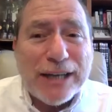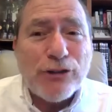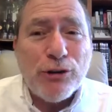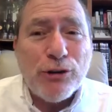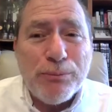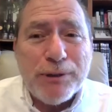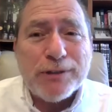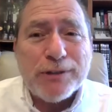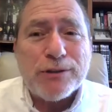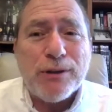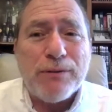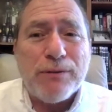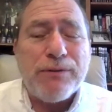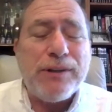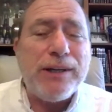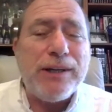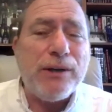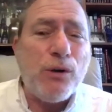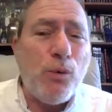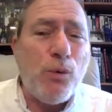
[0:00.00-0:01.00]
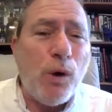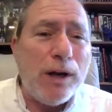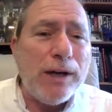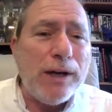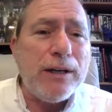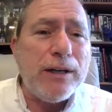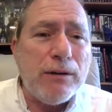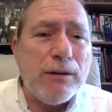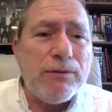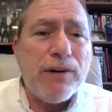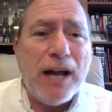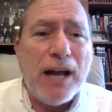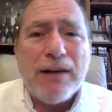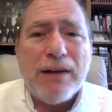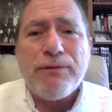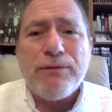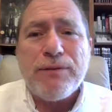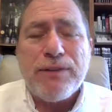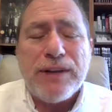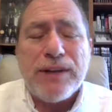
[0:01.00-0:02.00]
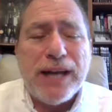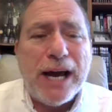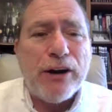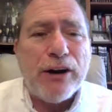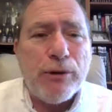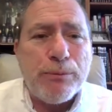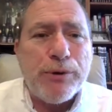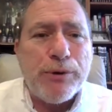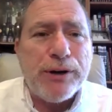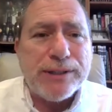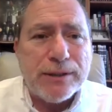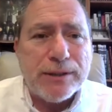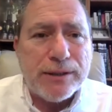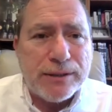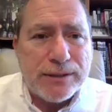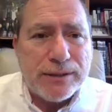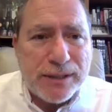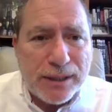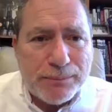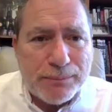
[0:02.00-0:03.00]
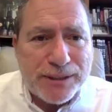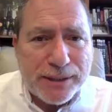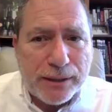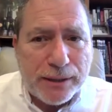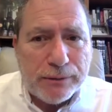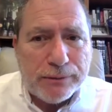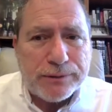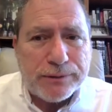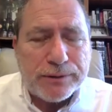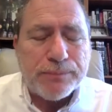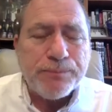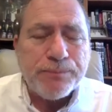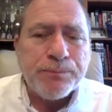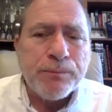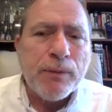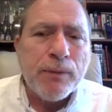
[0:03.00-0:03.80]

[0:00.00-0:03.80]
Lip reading: detriment of the quality of life of the Arab residents themselves.